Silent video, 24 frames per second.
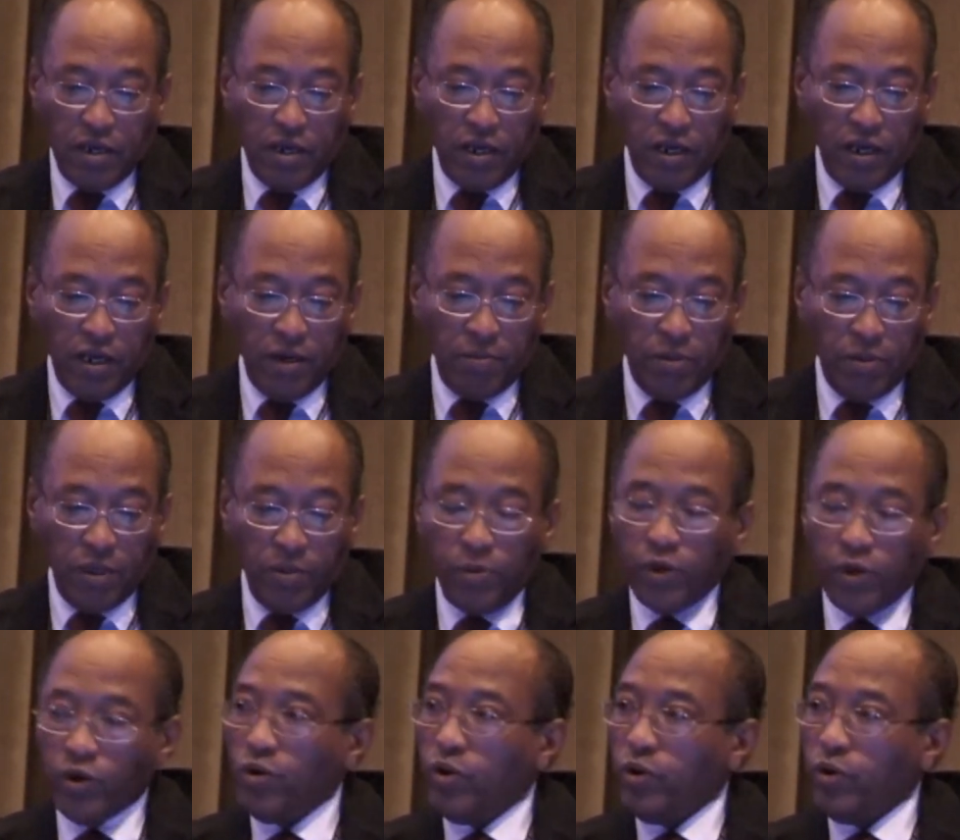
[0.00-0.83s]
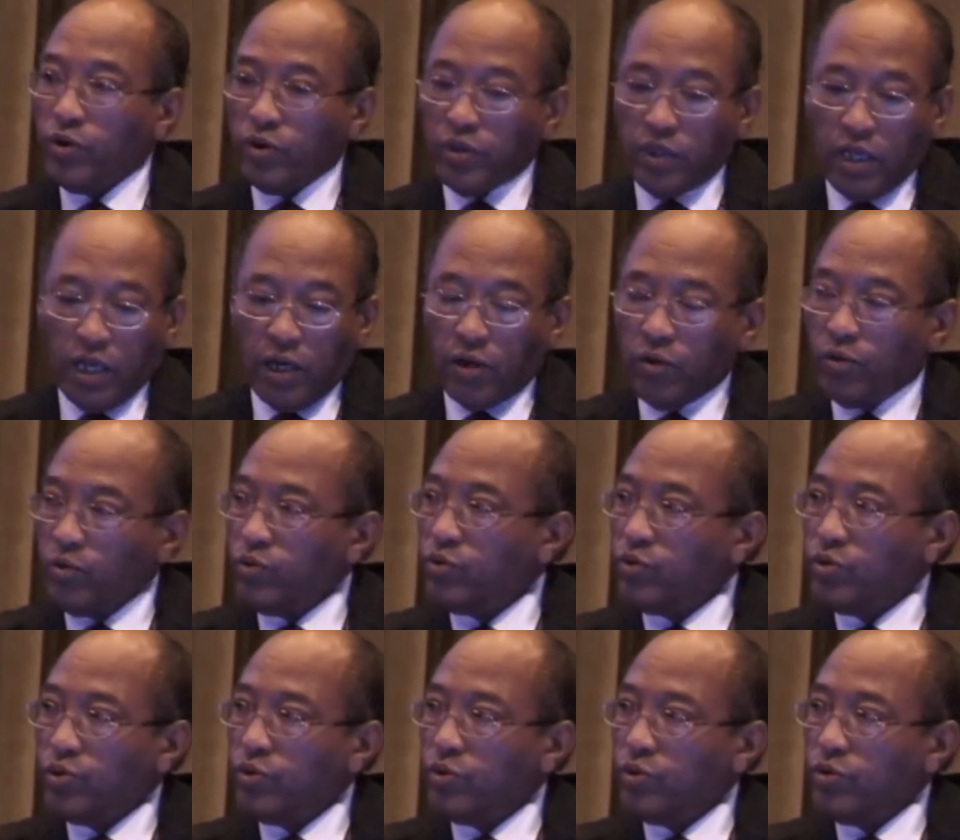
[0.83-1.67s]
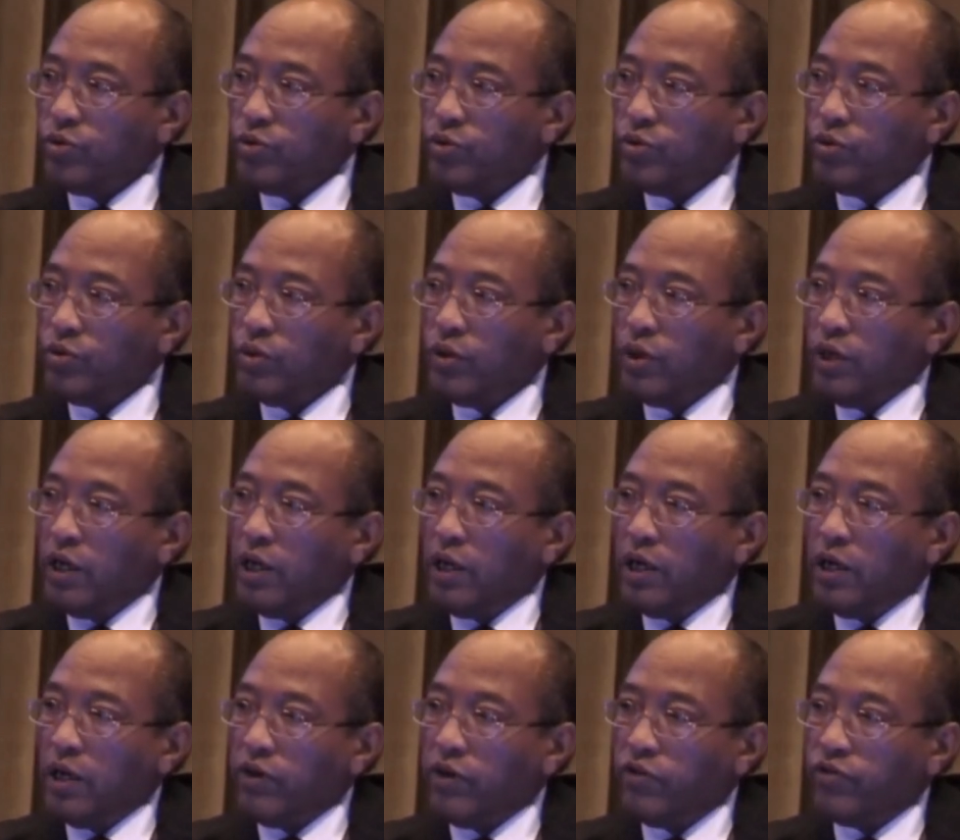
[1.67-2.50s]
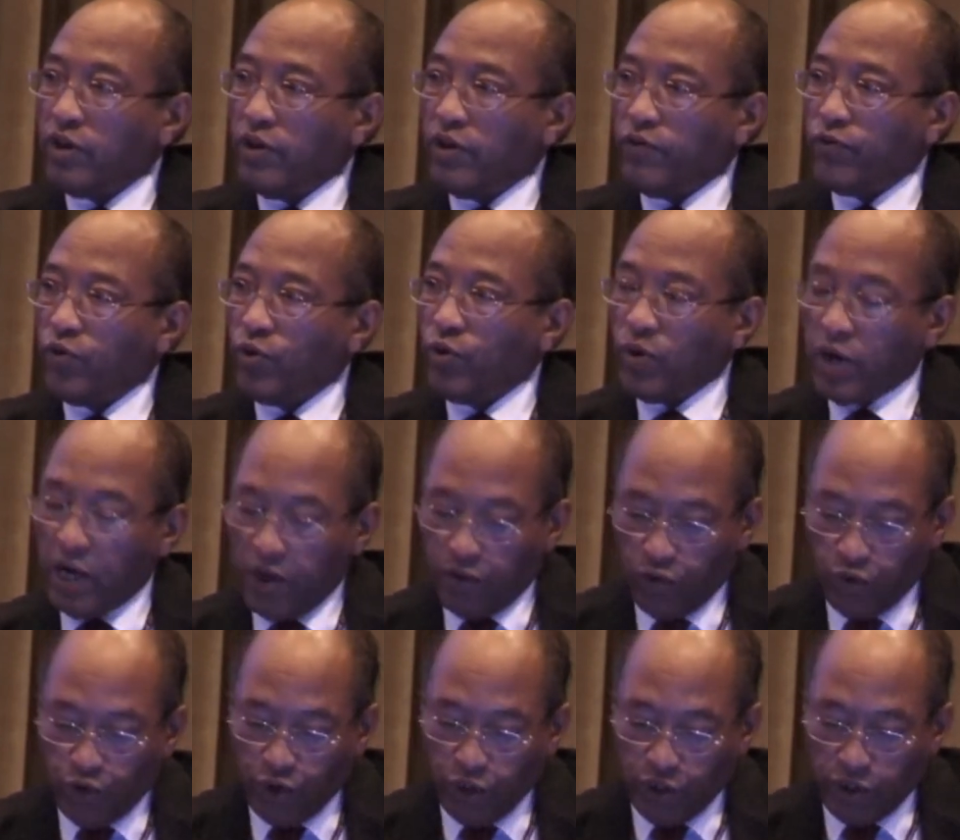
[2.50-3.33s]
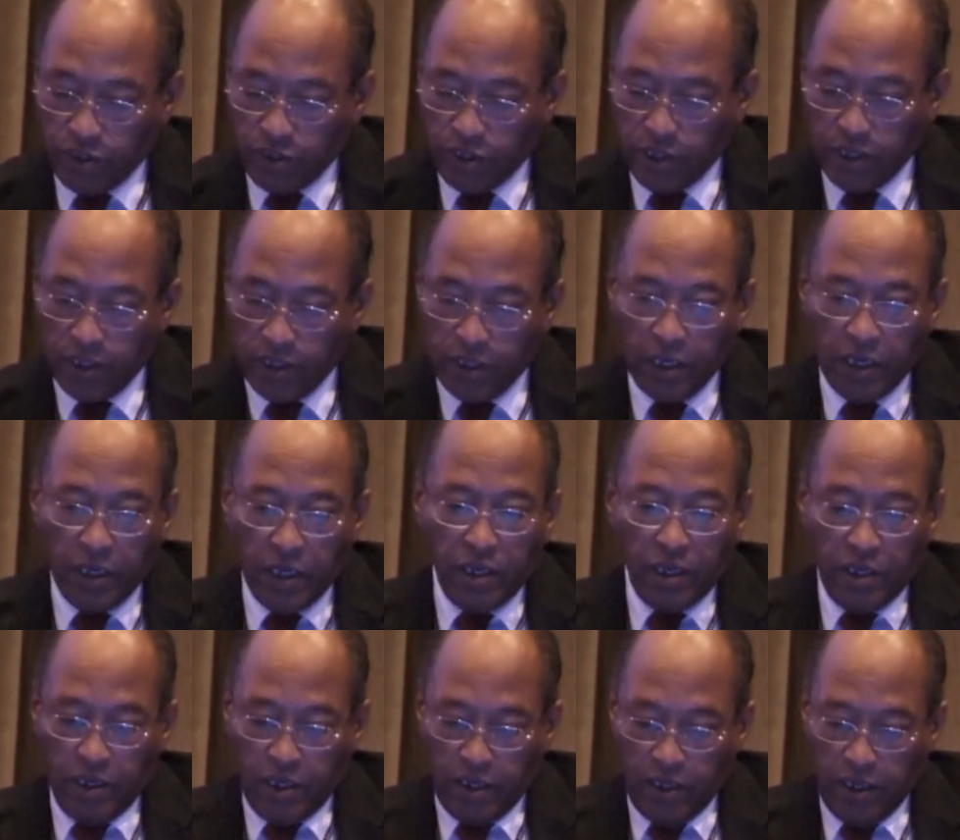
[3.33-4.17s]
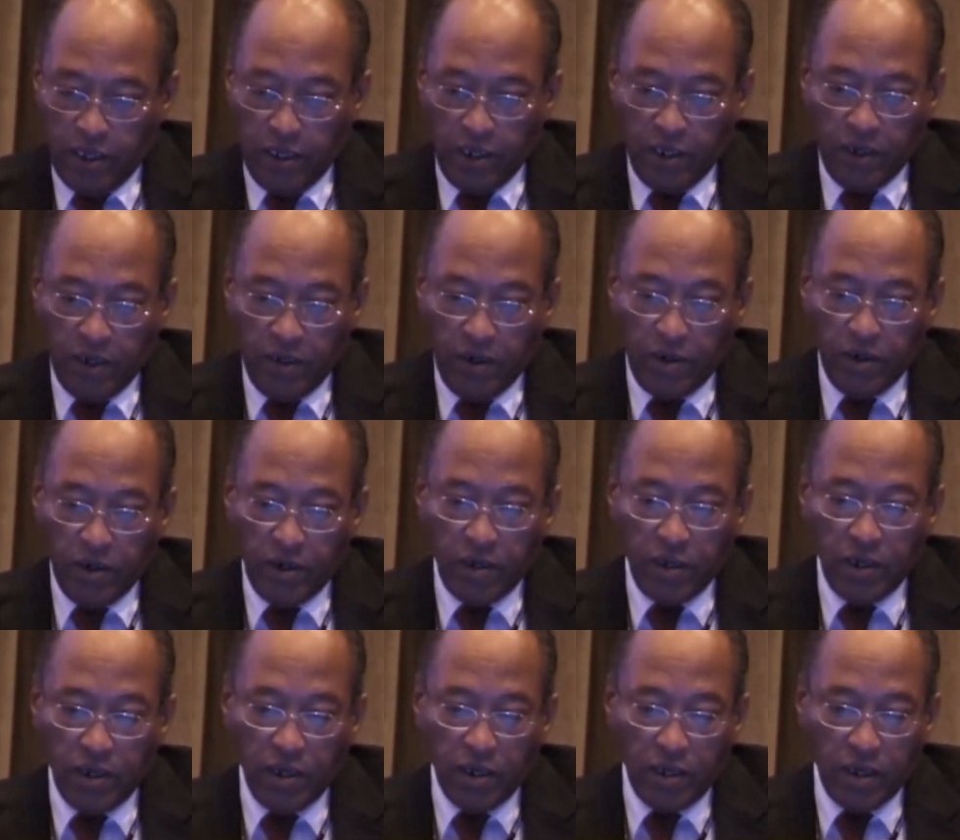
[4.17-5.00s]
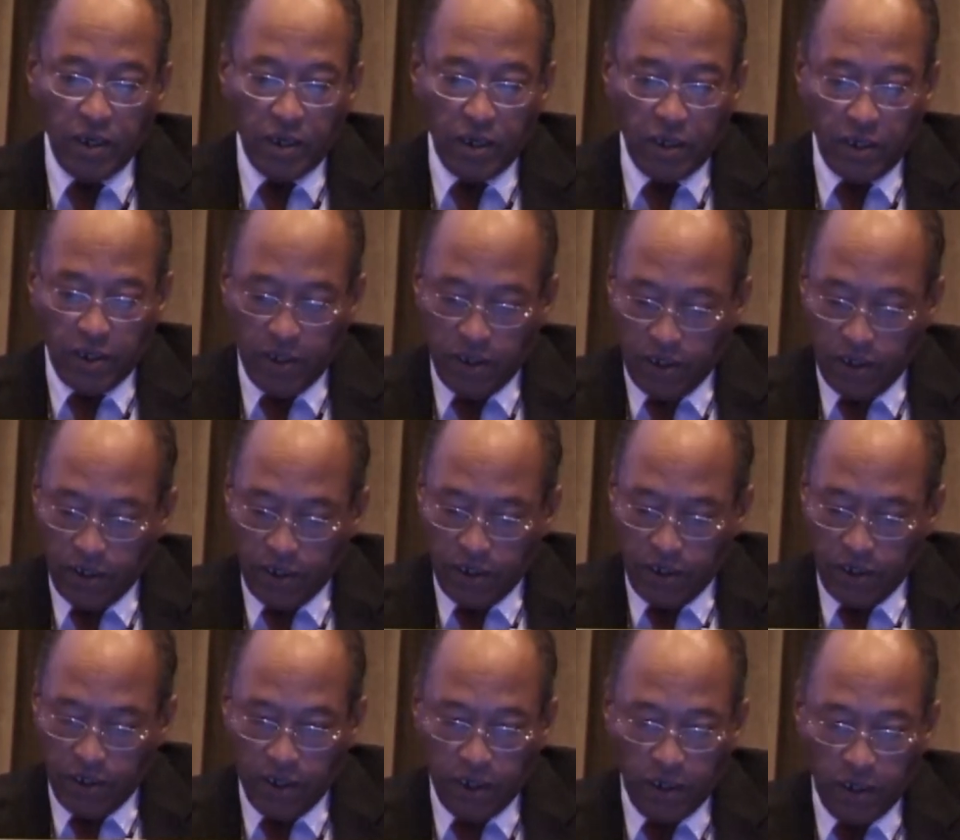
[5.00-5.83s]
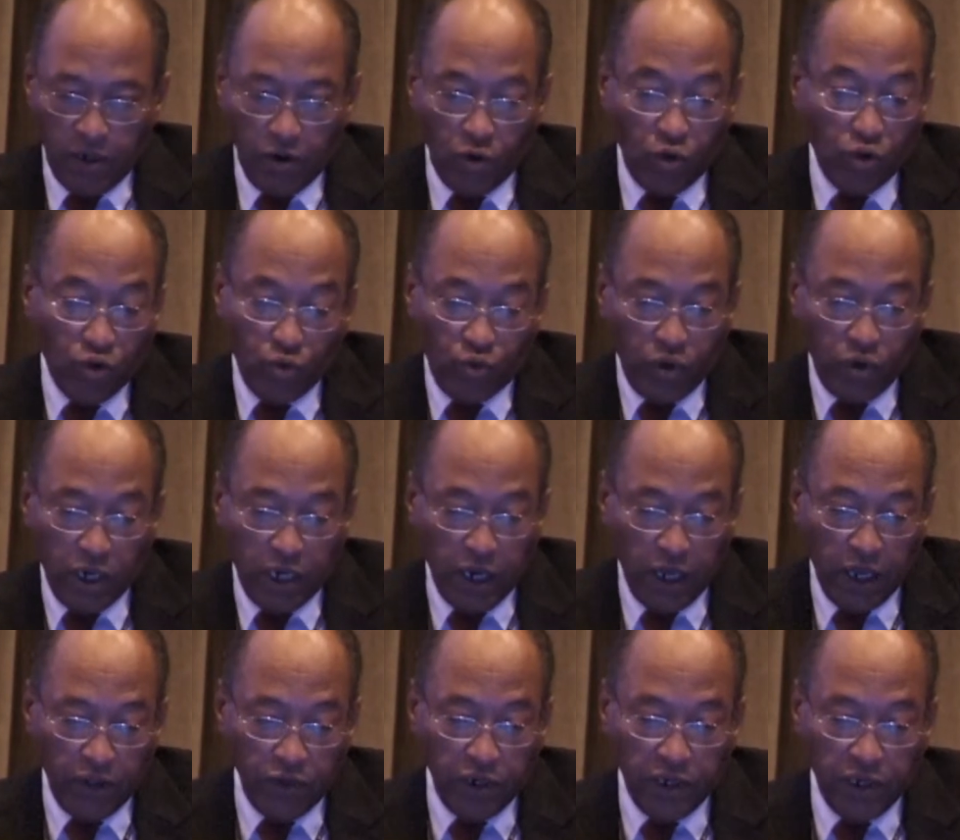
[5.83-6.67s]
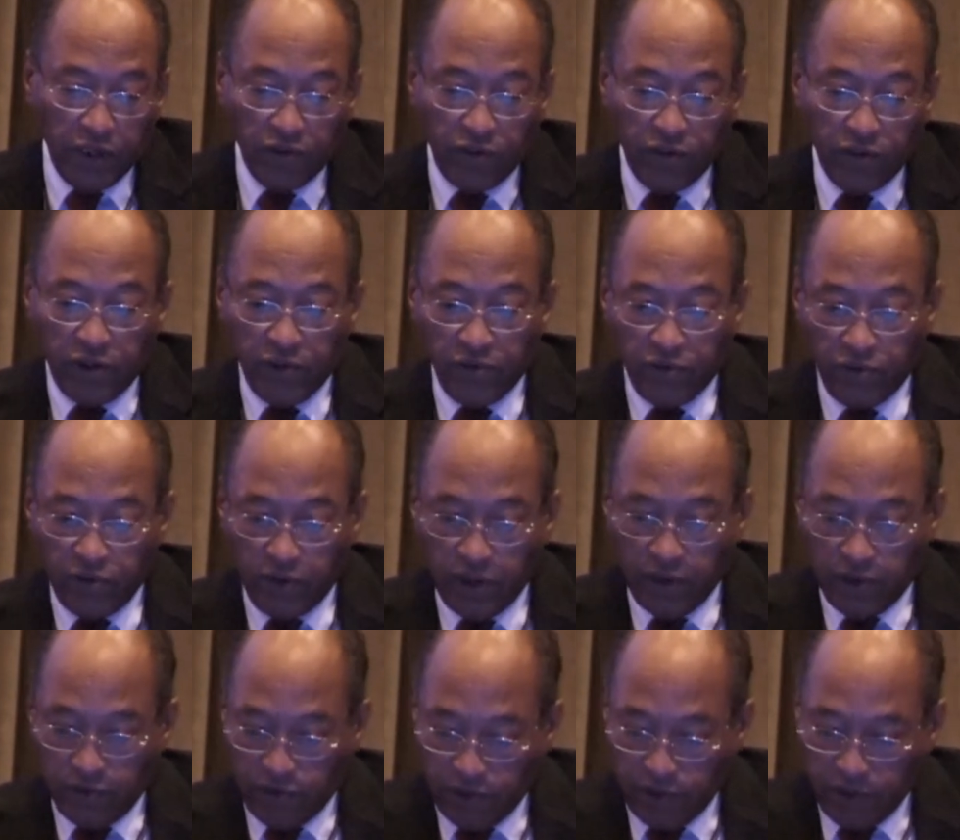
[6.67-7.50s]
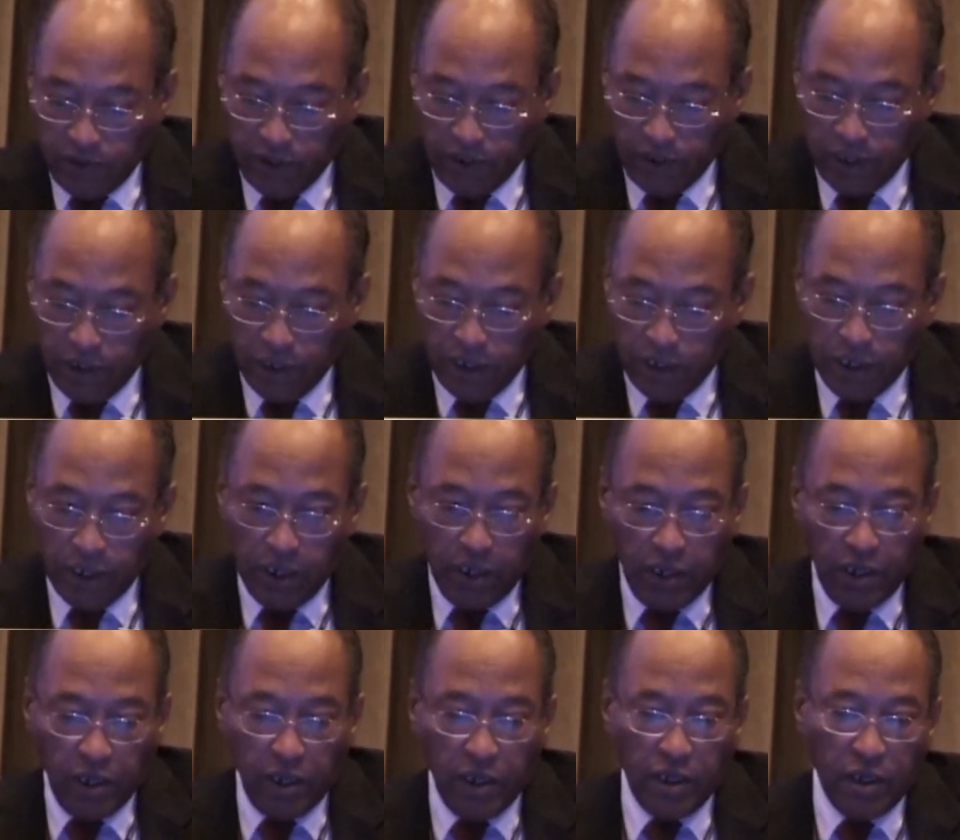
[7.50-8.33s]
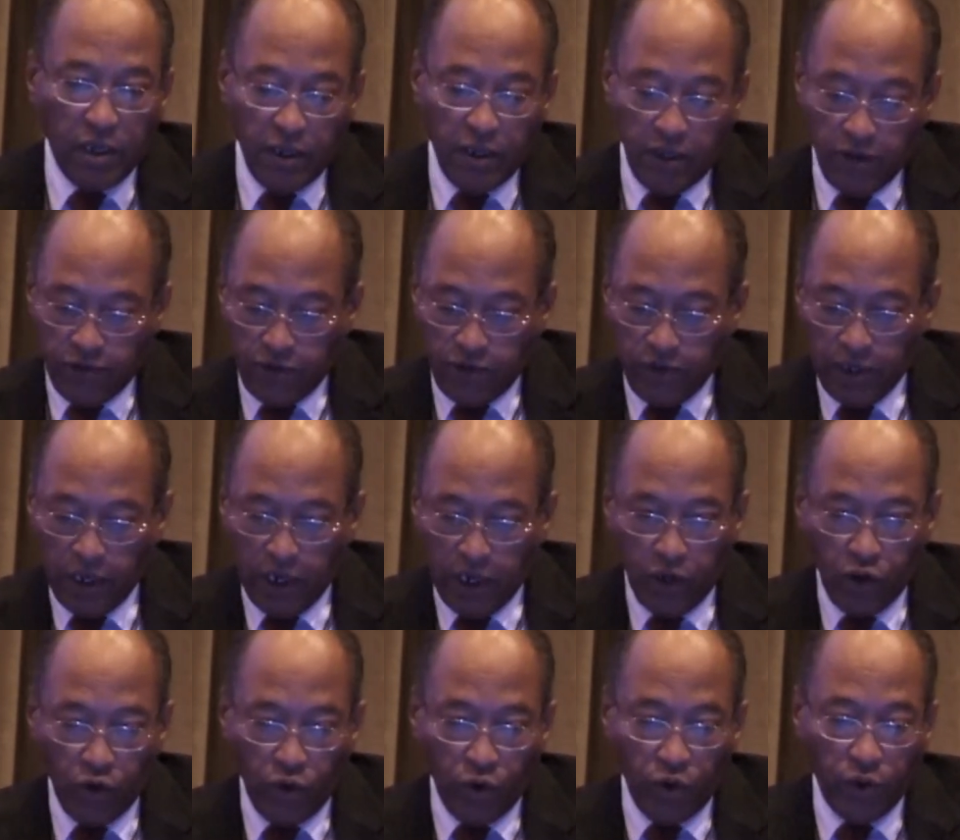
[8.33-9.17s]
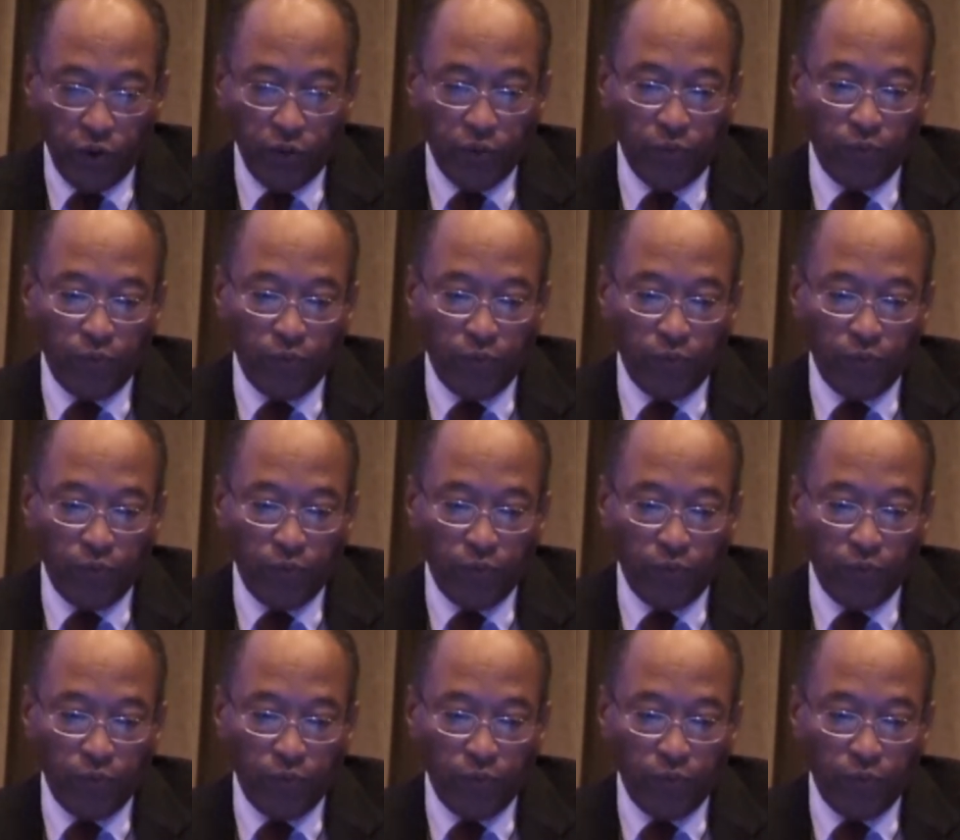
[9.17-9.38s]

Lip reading: and maybe going down to less than 400 in, or 166 in Sierra Leone.